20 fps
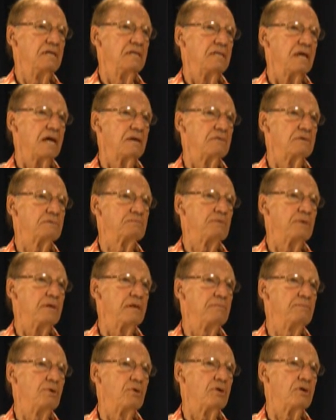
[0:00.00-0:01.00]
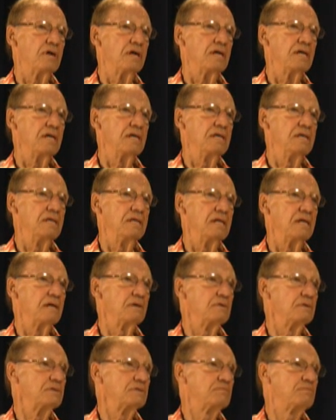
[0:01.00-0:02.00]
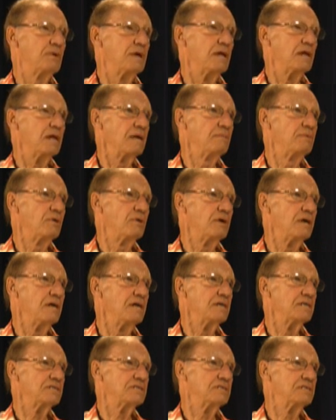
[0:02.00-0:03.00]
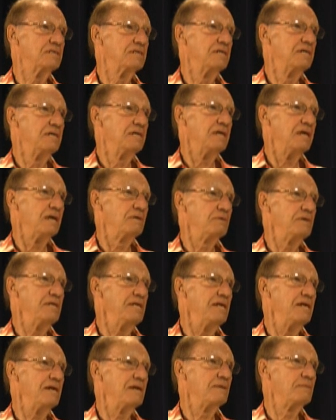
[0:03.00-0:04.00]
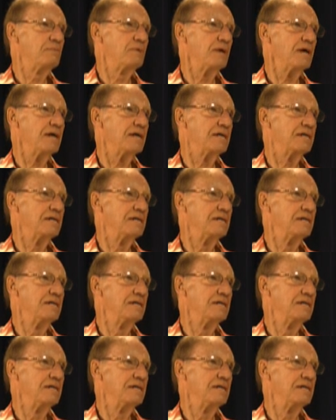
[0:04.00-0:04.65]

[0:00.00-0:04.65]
that it was pretty boring, that it was pretty laborious, and we needed a break.